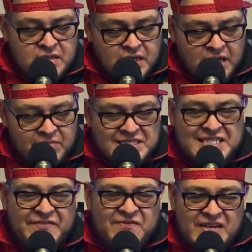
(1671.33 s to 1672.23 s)
It's
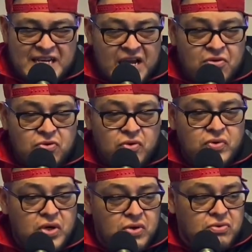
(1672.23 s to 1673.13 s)
different now. Who
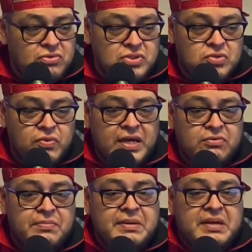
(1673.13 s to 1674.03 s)
knows when
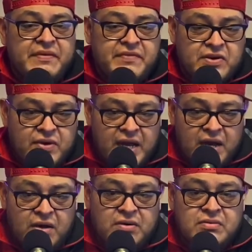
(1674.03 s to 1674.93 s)
we'll be able to have a
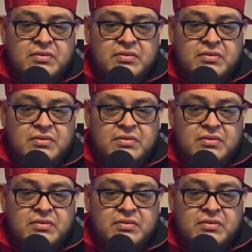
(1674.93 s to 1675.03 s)
crowd,